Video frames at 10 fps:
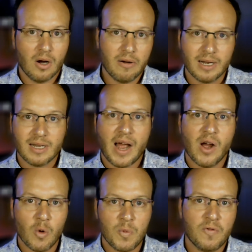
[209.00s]
Alright, I
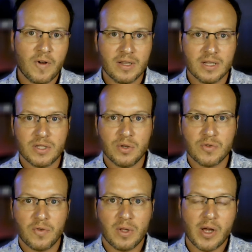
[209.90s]
hope you found this
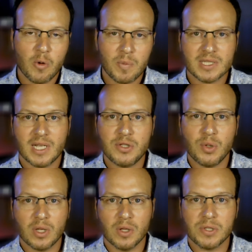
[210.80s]
useful. I hope this gets
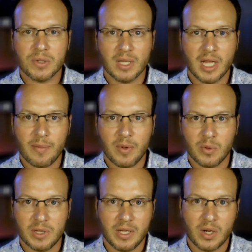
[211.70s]
you closer to labbing
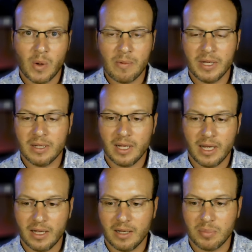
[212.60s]
with the equipment
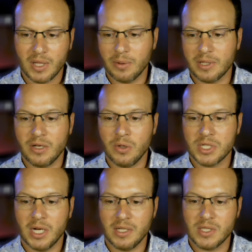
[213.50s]
and playing with that new
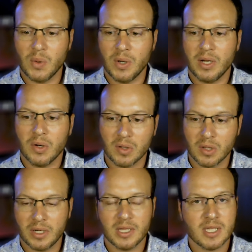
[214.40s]
shiny toy or
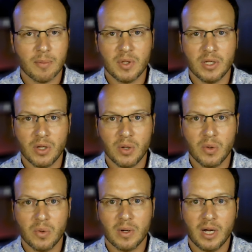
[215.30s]
learning something
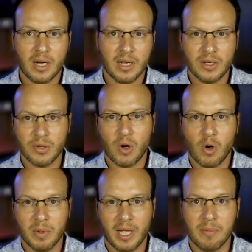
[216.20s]
new in your
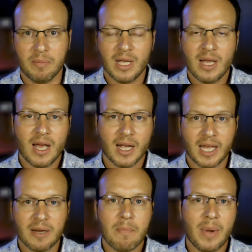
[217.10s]
home lab.
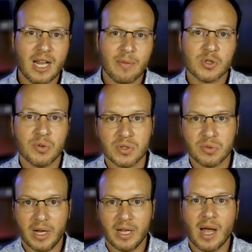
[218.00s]
Again, my name is Chris
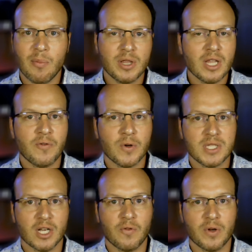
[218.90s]
Ray. I'm with
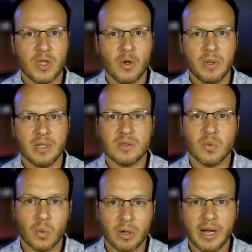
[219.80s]
InfoSec for Humans,
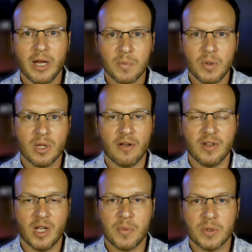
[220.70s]
where I help you
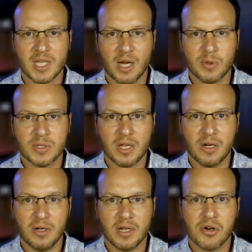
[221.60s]
level up your
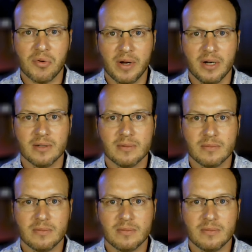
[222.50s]
cybersecurity career.